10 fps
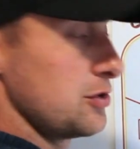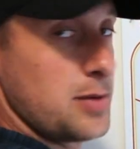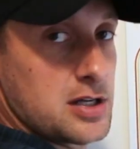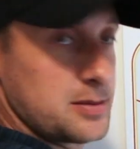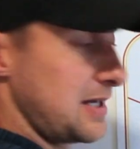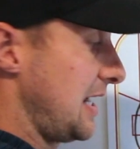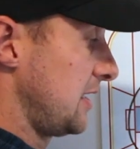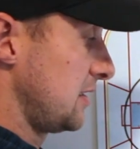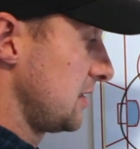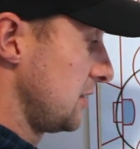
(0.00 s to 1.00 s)
as you possibly
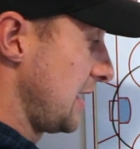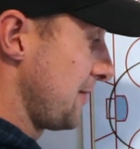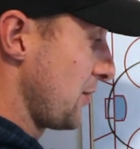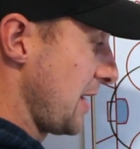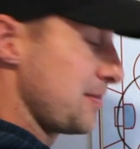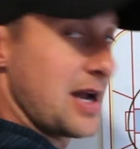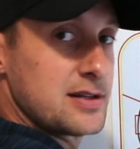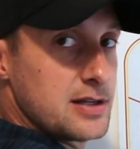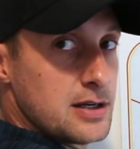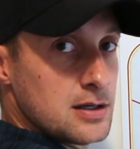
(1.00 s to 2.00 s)
can until you get right
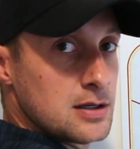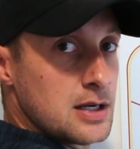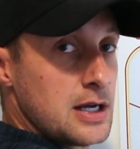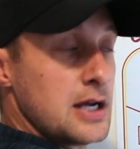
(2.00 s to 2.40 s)
back to here.